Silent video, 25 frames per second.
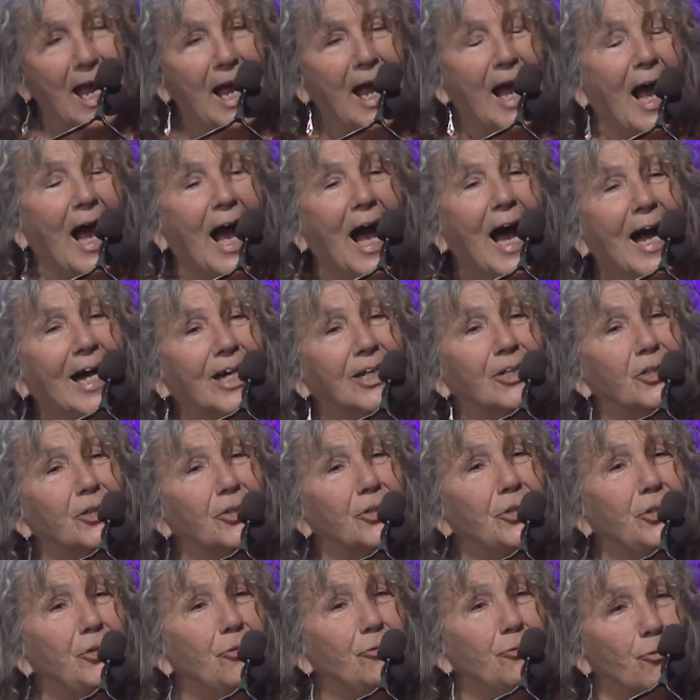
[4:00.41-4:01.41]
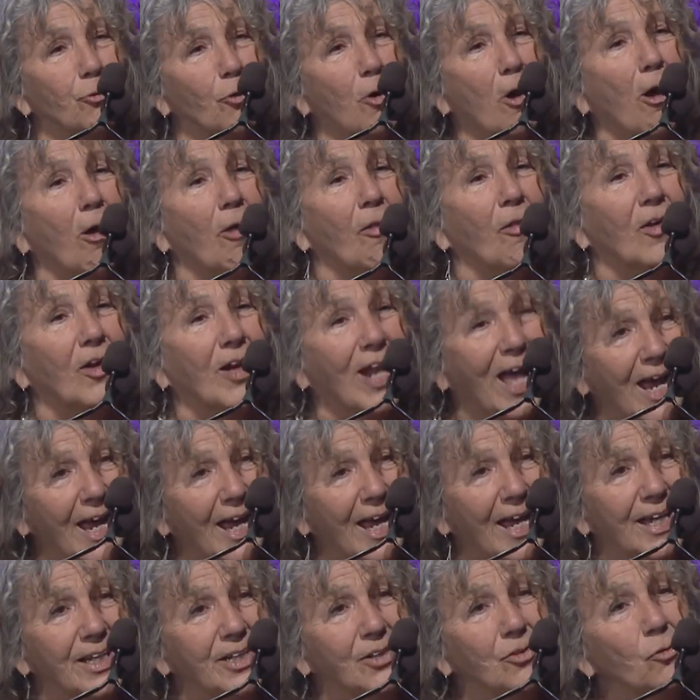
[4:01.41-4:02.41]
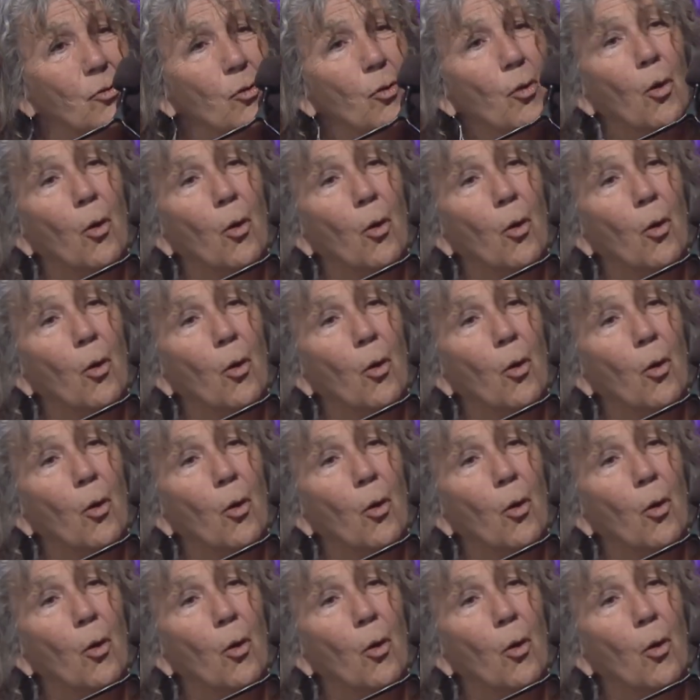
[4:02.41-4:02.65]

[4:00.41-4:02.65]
how do you draw the line